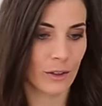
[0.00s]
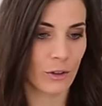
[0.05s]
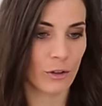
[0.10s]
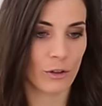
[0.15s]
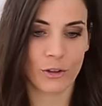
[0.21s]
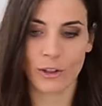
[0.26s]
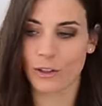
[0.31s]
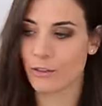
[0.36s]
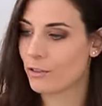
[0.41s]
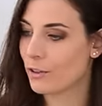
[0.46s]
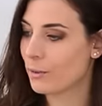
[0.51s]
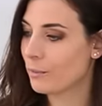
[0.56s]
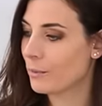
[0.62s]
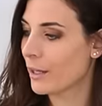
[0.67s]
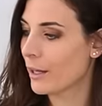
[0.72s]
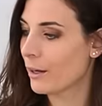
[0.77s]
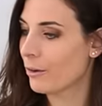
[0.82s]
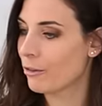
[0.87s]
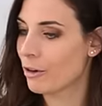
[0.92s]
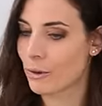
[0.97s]
Should I flip
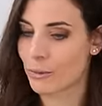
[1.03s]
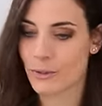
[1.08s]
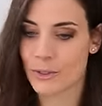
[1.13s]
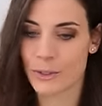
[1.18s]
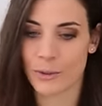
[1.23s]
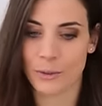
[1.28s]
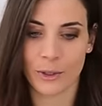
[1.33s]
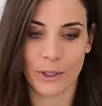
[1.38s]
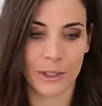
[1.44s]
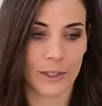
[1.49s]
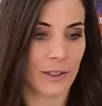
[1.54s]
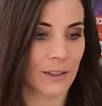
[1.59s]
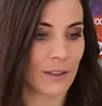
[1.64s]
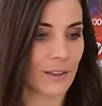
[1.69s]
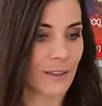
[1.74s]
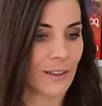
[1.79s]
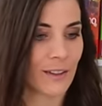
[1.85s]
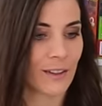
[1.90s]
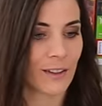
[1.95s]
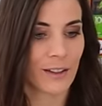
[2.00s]
that around so you
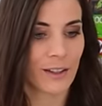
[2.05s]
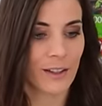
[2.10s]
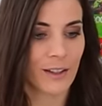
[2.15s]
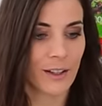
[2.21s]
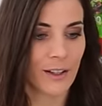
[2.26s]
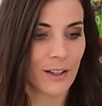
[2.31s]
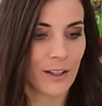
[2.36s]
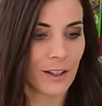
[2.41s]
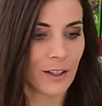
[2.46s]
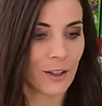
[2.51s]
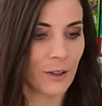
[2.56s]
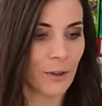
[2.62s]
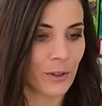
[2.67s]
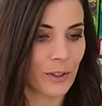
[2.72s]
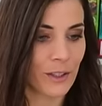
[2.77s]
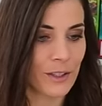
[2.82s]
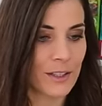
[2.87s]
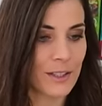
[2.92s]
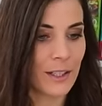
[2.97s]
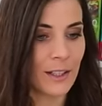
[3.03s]

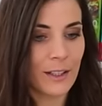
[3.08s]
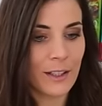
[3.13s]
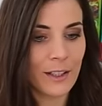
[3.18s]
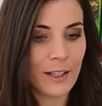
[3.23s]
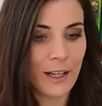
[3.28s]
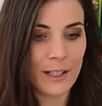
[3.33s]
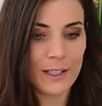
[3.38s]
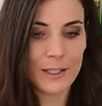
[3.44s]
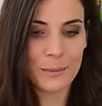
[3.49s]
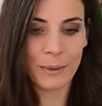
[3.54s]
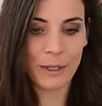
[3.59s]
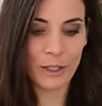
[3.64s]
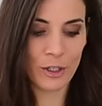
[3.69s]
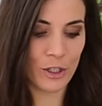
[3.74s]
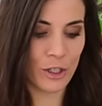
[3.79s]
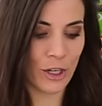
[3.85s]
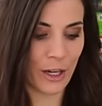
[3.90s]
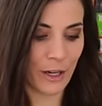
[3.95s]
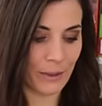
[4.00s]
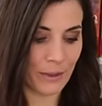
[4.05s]
can see the nice
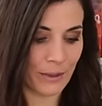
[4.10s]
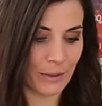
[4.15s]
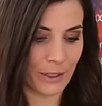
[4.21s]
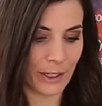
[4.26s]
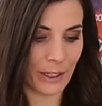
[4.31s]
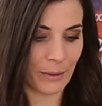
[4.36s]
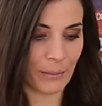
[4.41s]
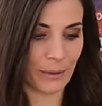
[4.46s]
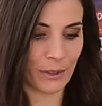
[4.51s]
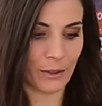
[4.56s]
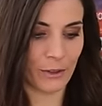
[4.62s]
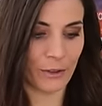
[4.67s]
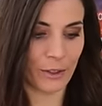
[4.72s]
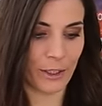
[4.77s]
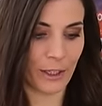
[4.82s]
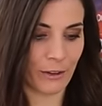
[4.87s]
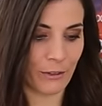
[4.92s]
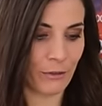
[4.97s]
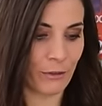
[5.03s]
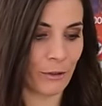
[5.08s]
picture? Let me do
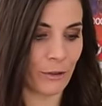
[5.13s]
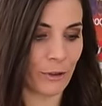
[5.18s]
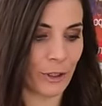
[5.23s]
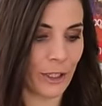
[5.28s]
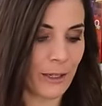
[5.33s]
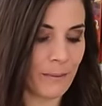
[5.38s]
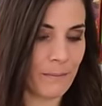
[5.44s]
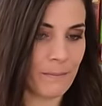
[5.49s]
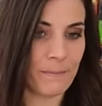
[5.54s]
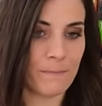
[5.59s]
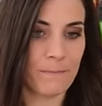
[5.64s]
that for you.